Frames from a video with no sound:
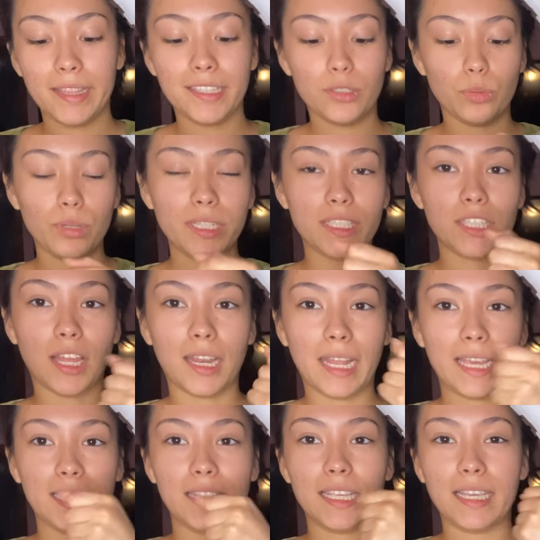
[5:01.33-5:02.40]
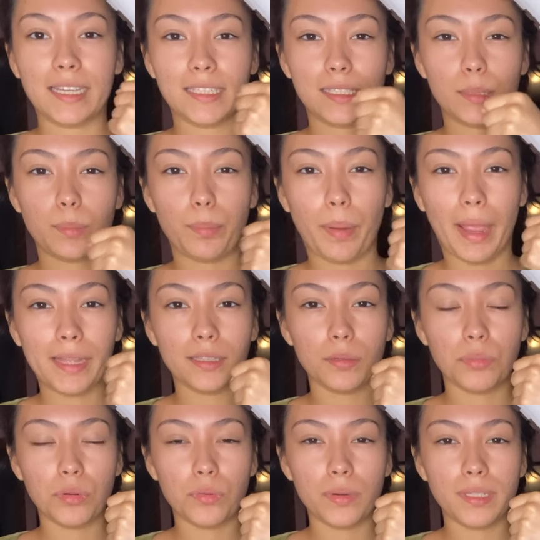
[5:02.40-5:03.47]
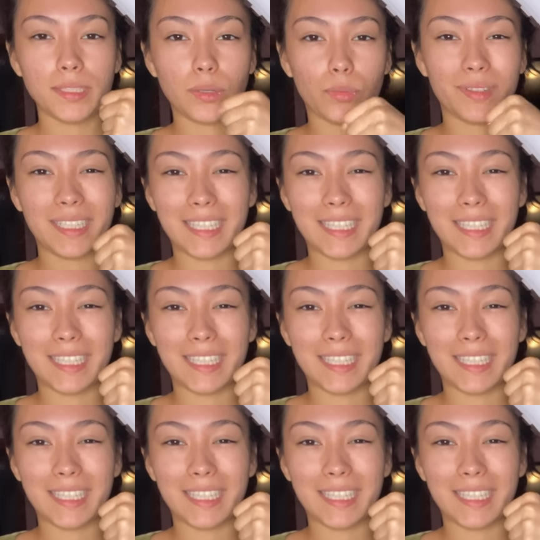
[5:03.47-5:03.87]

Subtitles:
this one is not like the expandable ones, the one